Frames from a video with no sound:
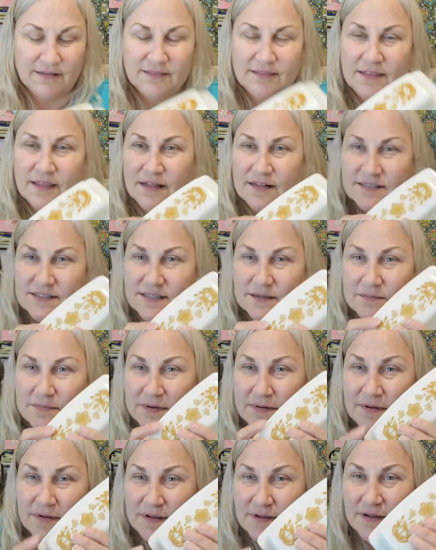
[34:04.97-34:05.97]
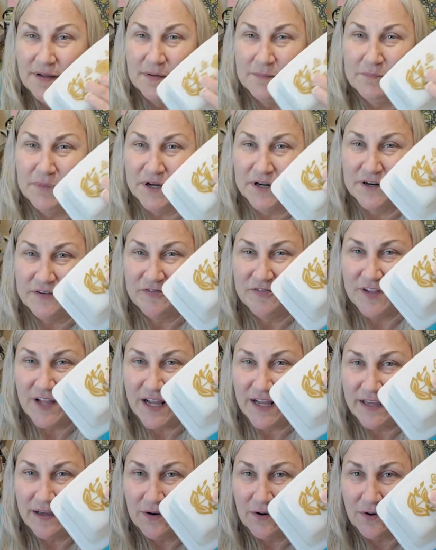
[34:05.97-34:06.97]
than some
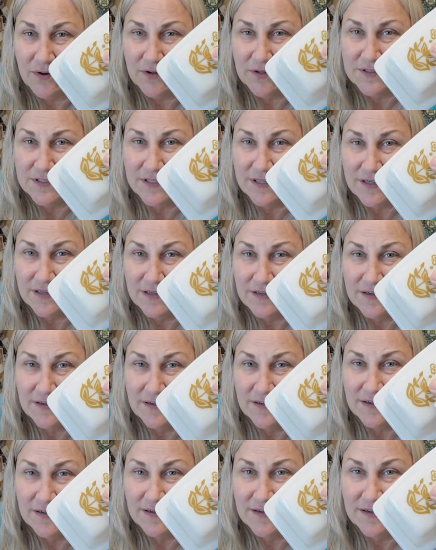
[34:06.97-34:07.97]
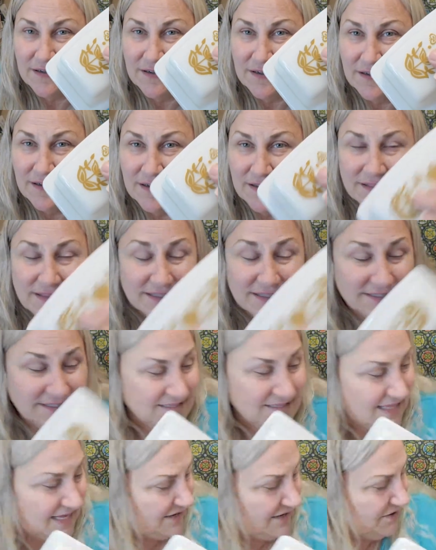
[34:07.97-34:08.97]
butterfly gold? Doesn't
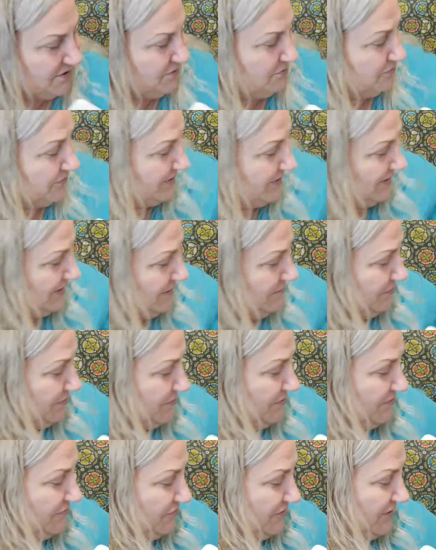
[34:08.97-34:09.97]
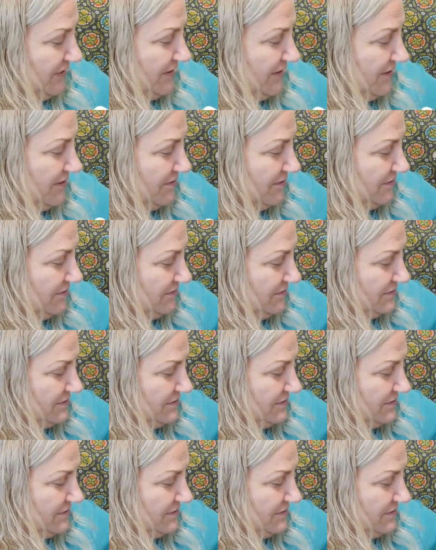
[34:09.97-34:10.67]
that go really beautifully, though?